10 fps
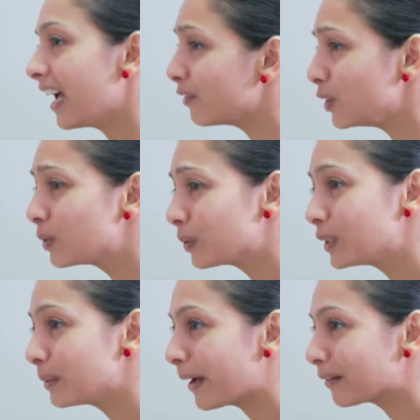Have you
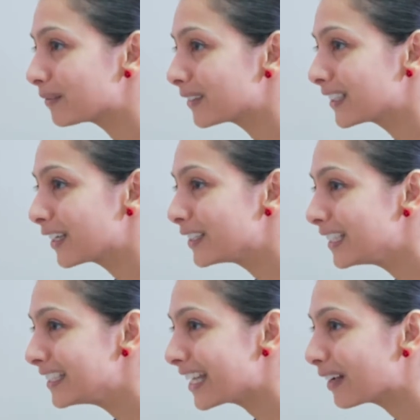thought about
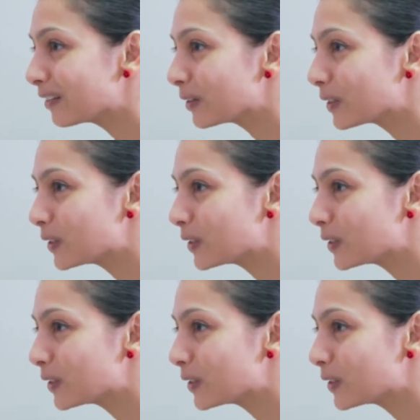cutting down or